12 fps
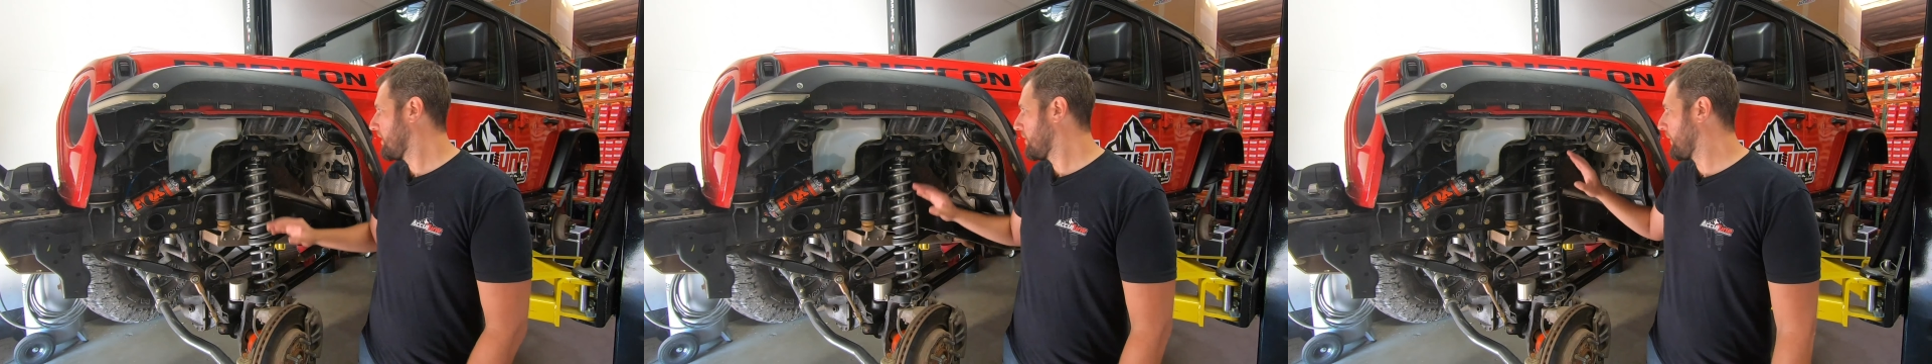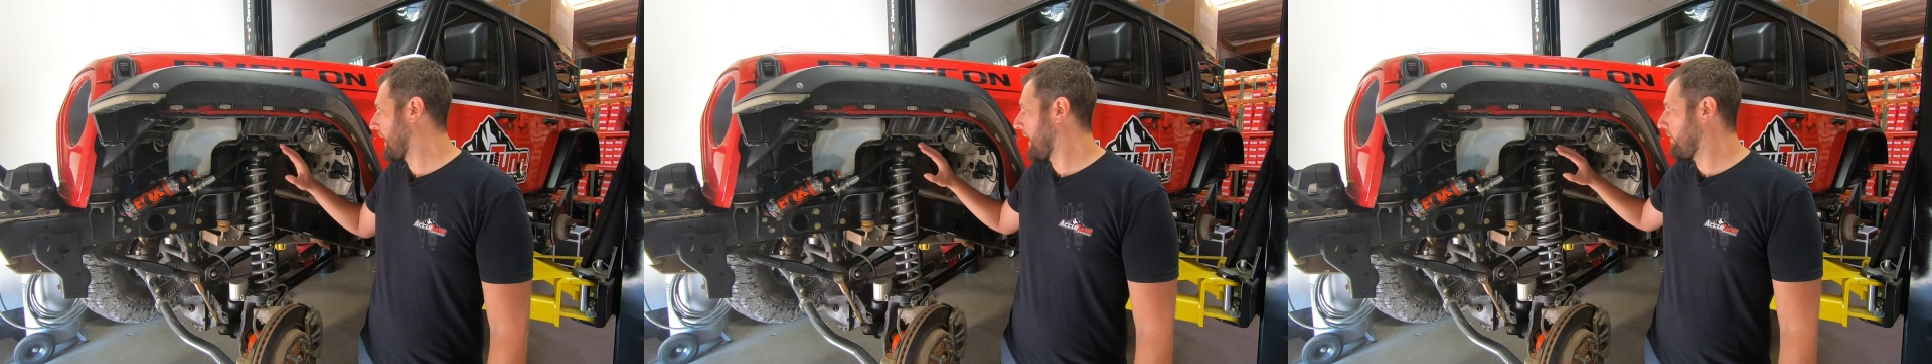
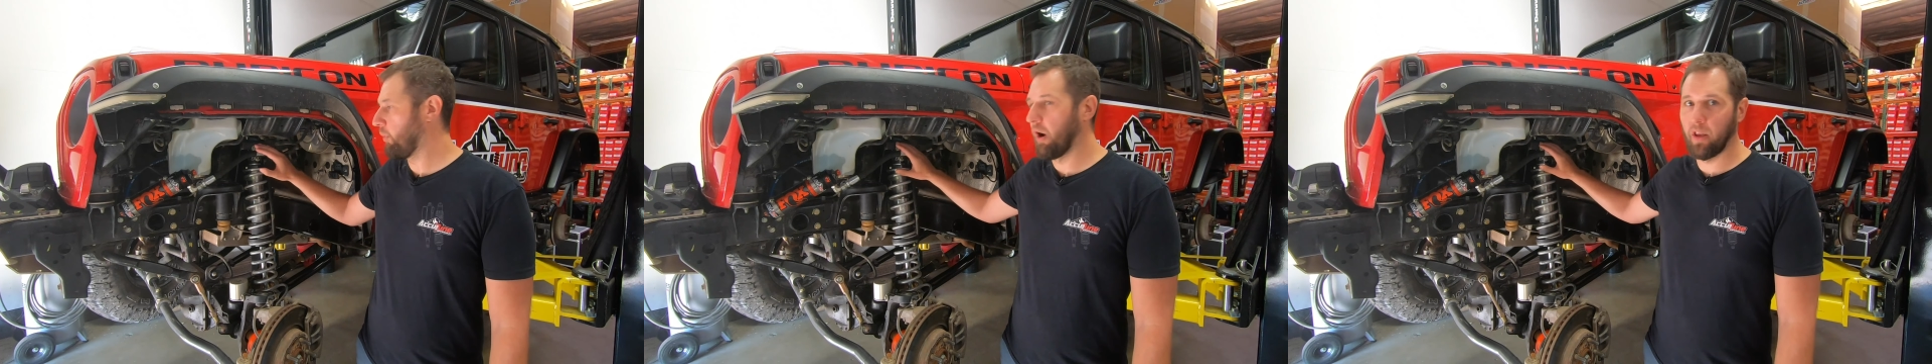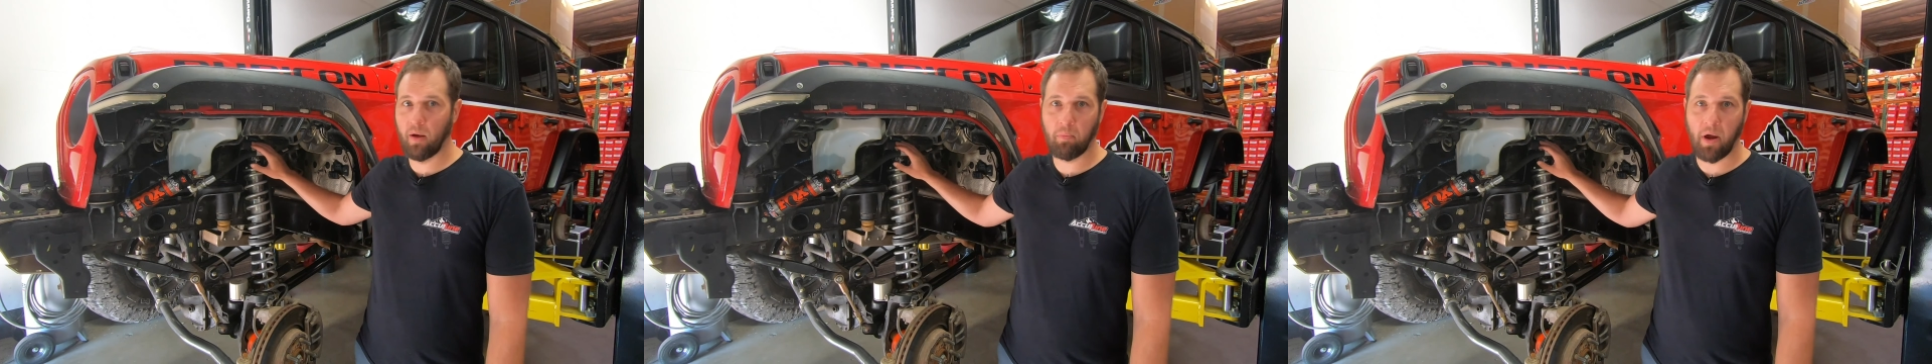We have
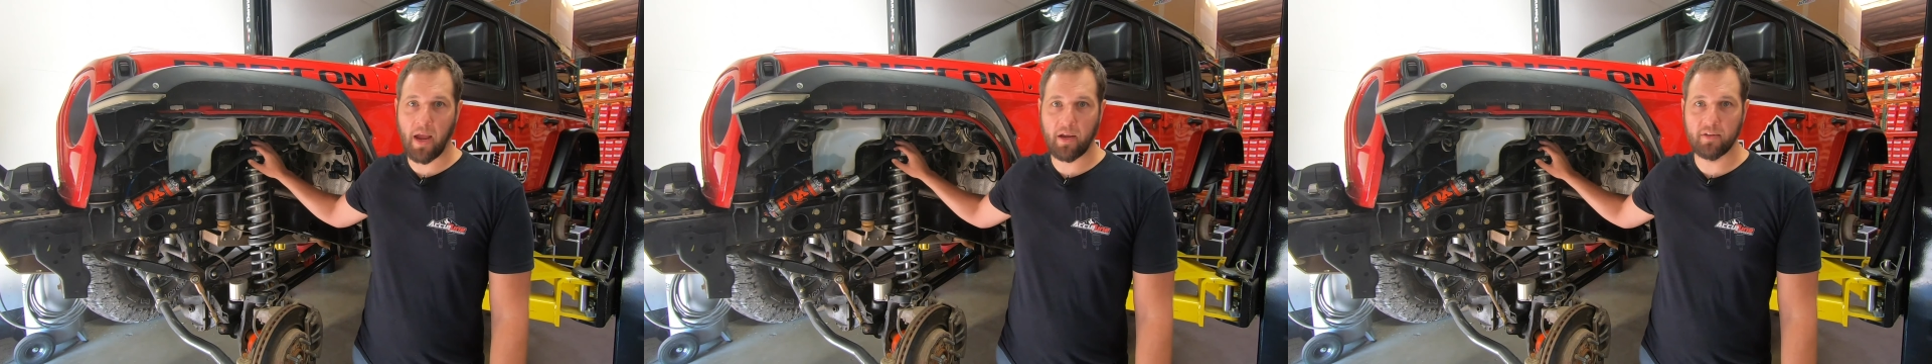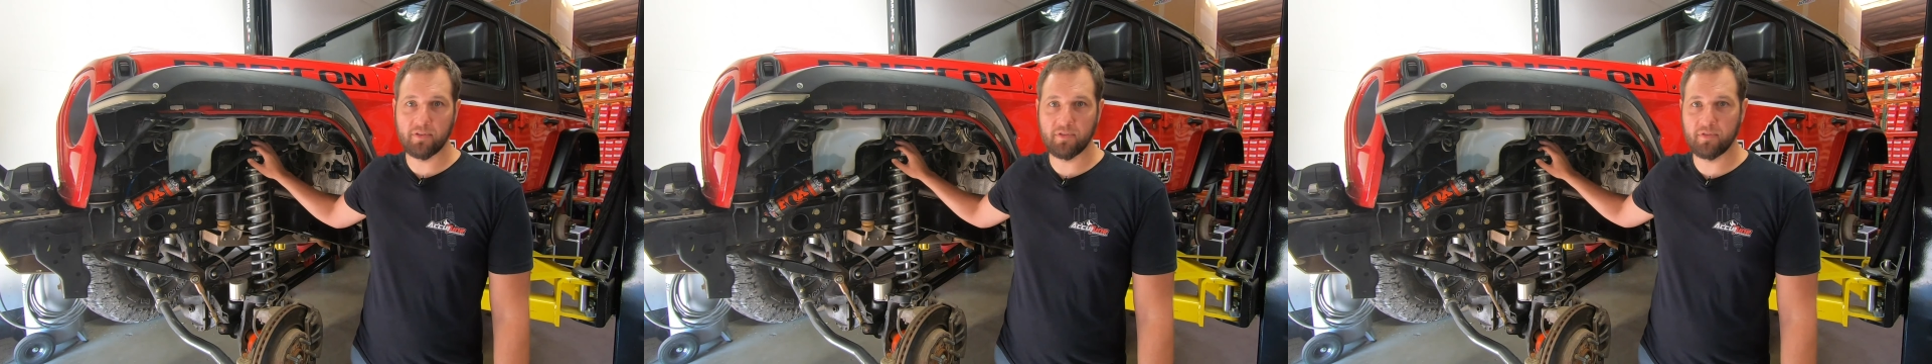weld-on
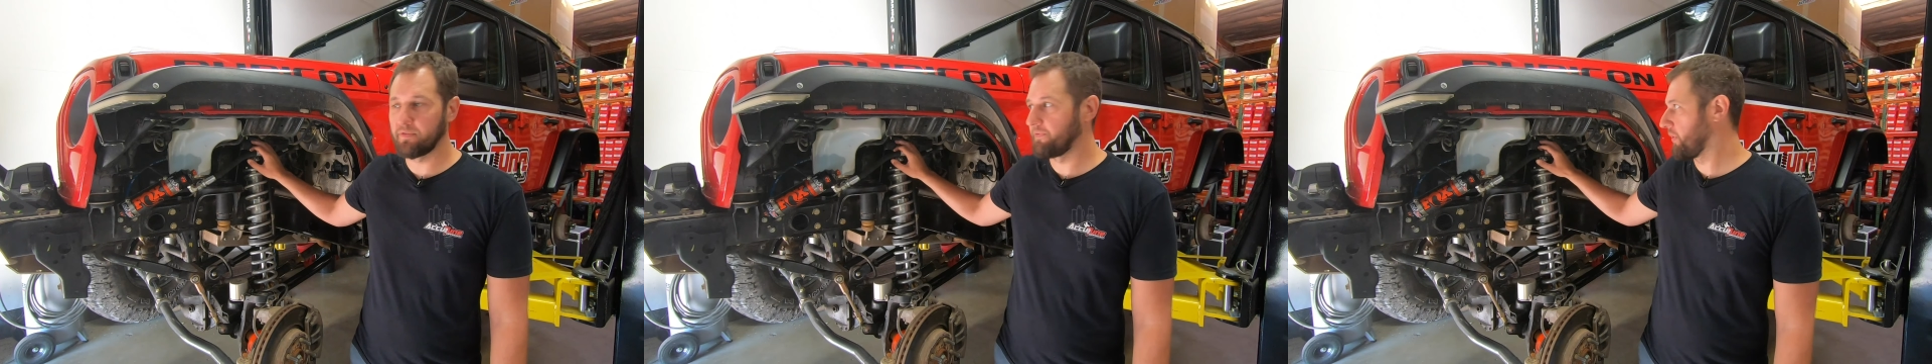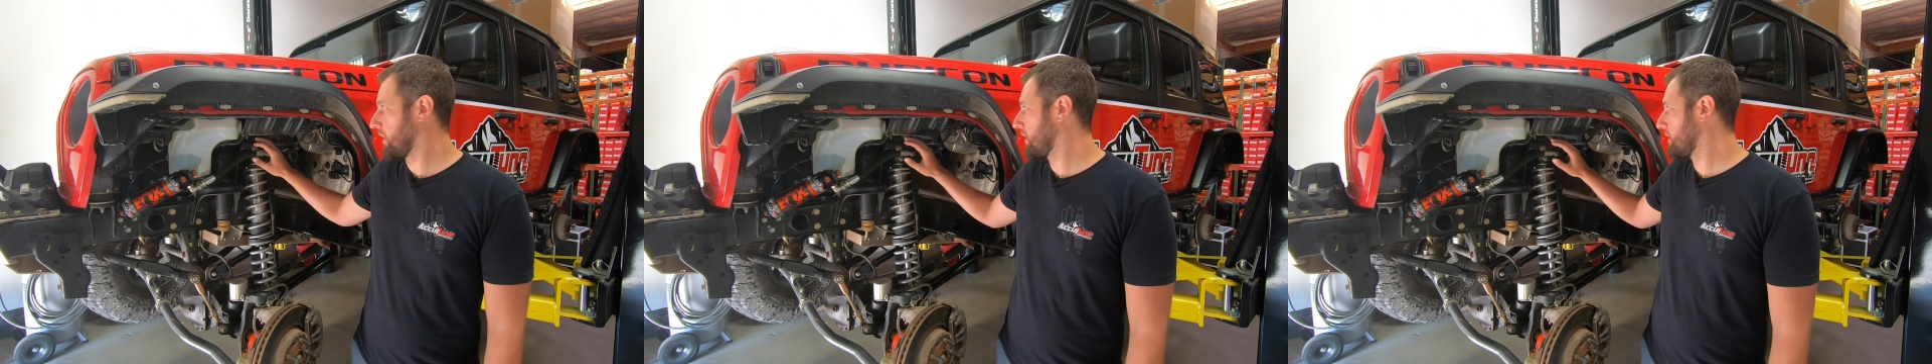brackets
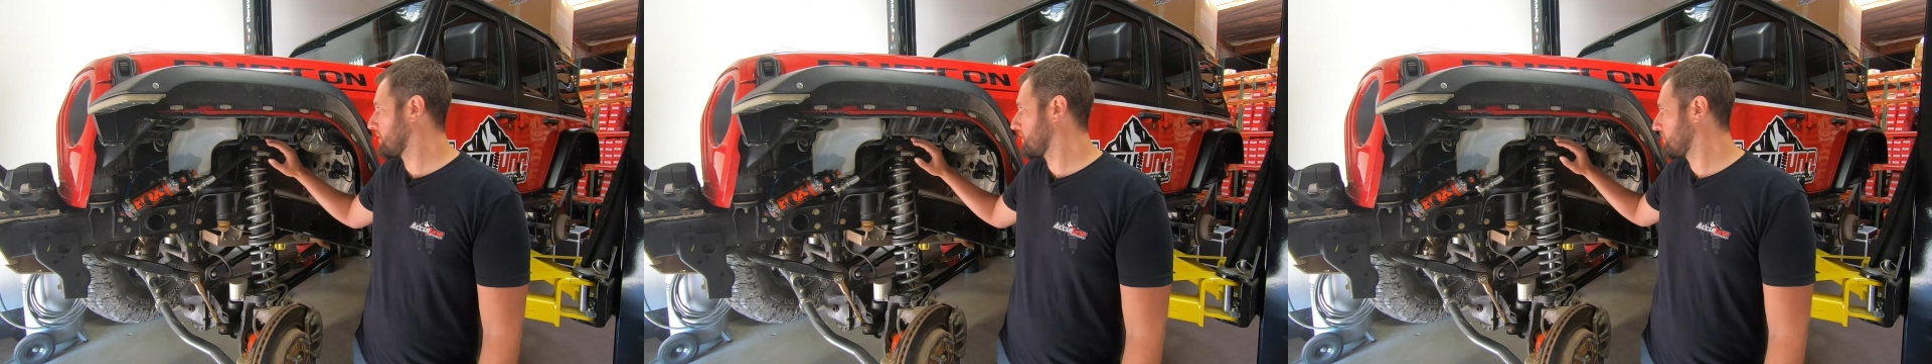for